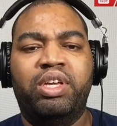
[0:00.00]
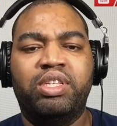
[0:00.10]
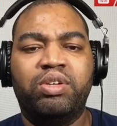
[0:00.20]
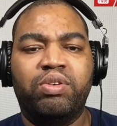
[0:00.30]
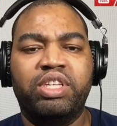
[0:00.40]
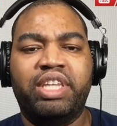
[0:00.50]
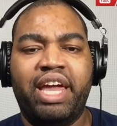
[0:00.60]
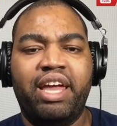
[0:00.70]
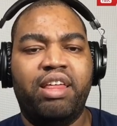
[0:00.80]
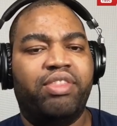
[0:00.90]
He's going
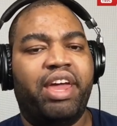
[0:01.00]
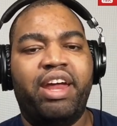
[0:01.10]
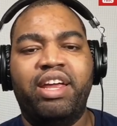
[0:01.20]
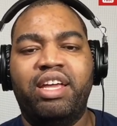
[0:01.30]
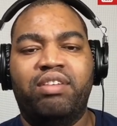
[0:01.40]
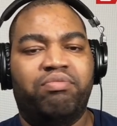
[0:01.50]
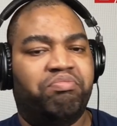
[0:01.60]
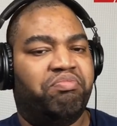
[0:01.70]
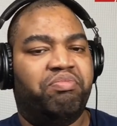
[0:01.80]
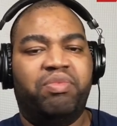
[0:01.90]
there. There he
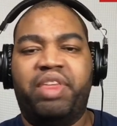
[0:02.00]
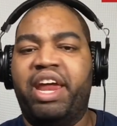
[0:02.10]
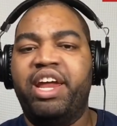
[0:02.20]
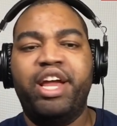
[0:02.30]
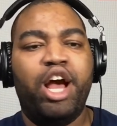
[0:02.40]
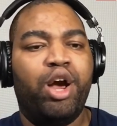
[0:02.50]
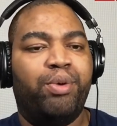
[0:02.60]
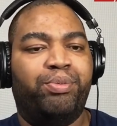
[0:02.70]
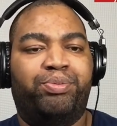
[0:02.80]
go.